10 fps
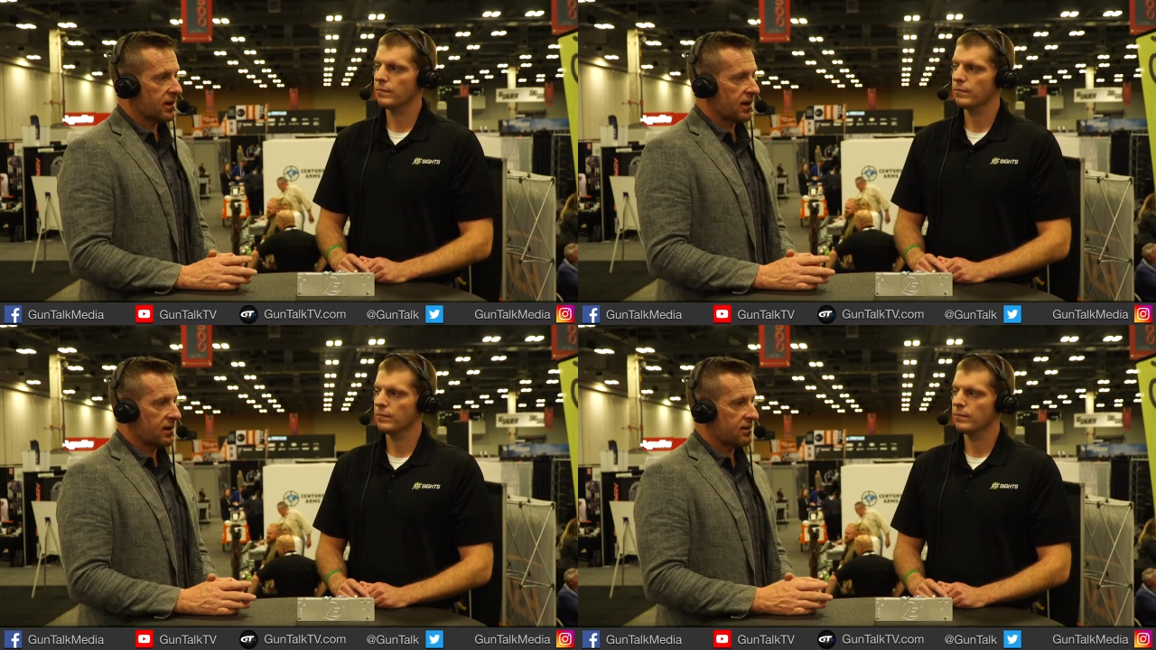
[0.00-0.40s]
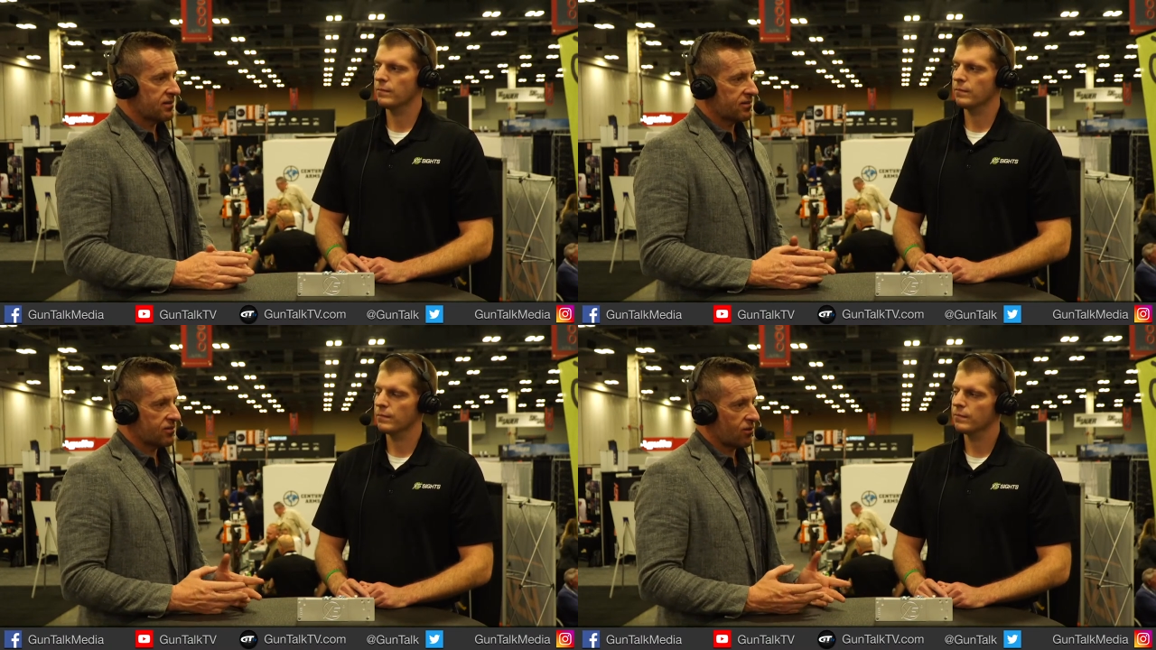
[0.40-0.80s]

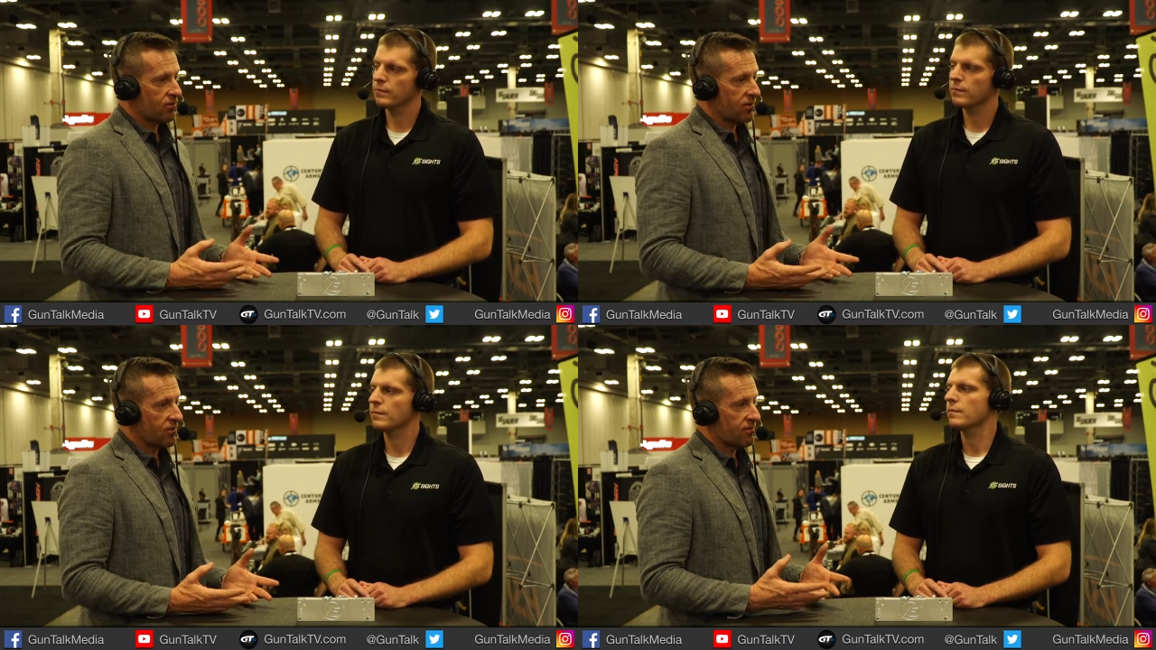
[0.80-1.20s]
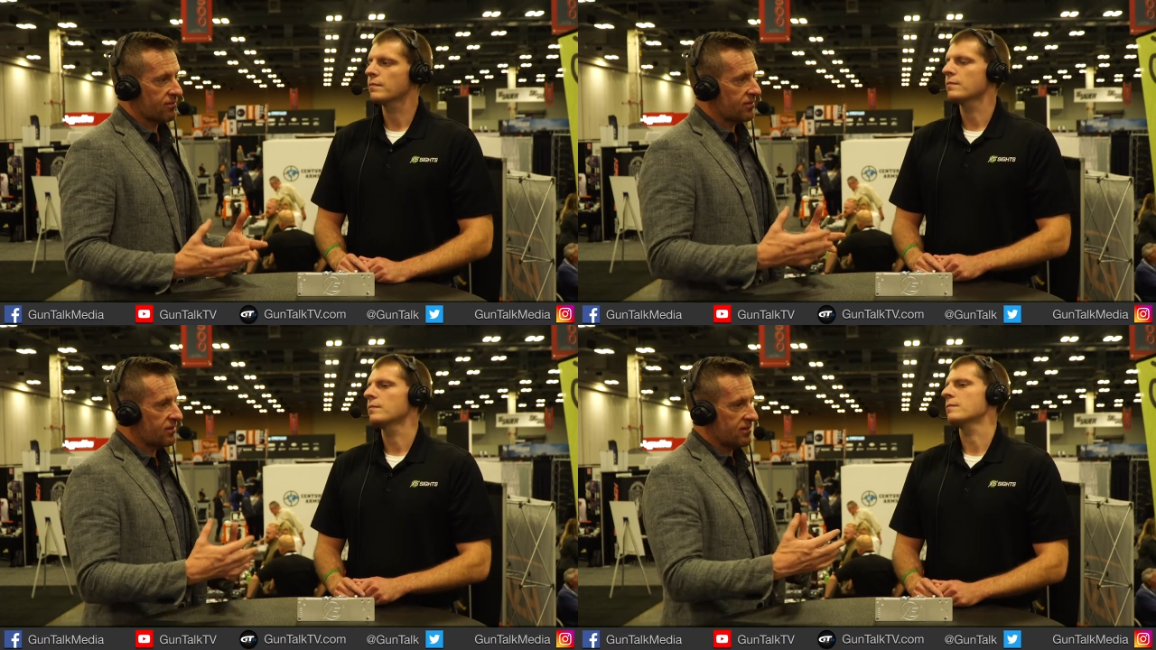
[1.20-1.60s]
Speaker 1: and so
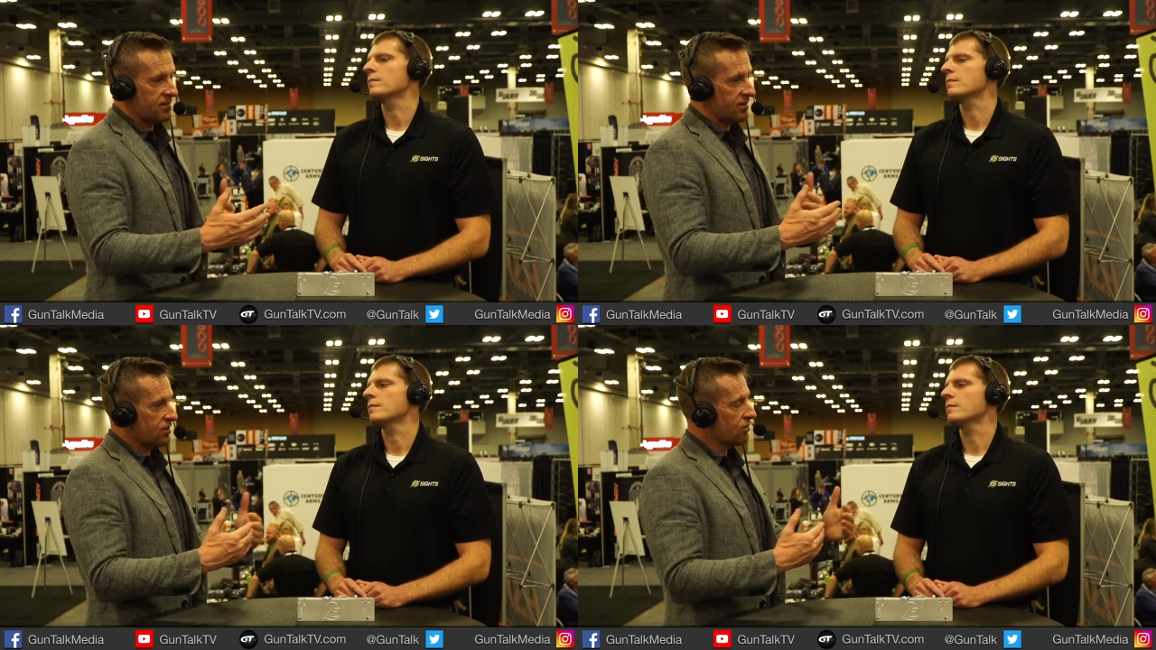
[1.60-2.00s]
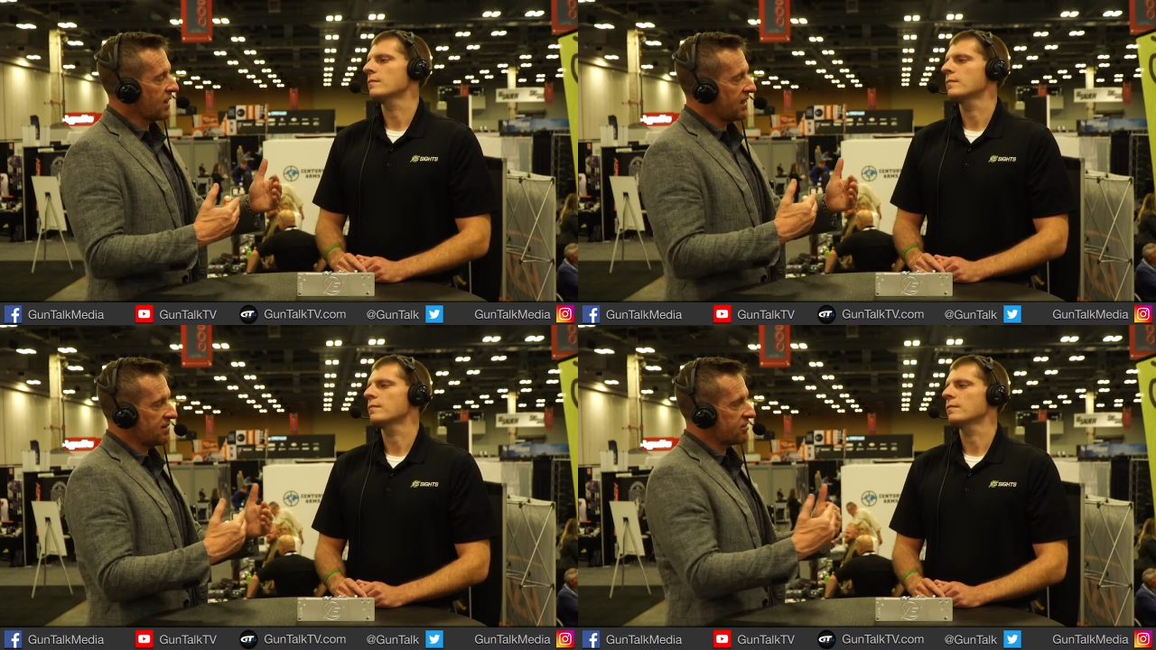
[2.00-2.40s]
you
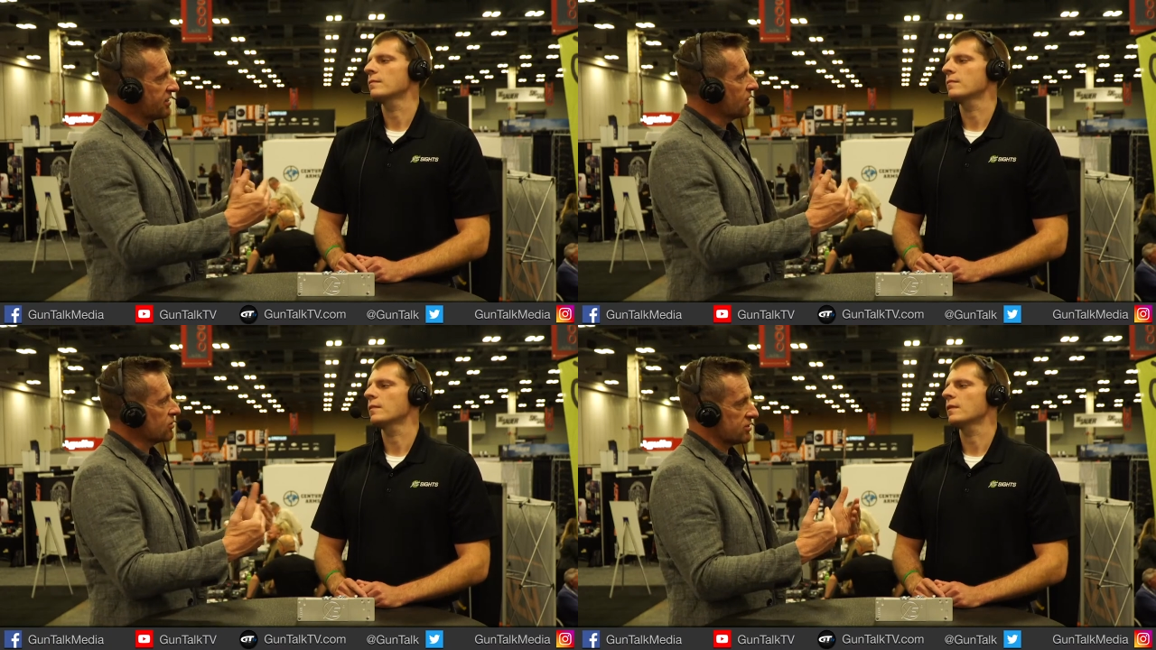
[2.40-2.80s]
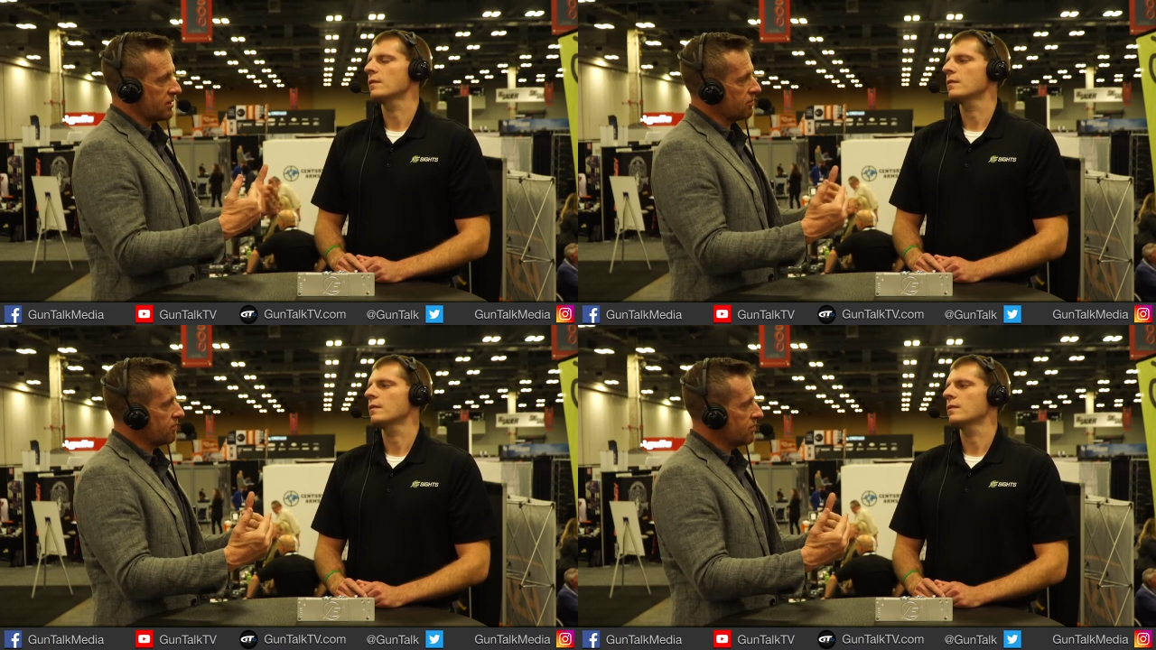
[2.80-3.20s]
can't distinguish them,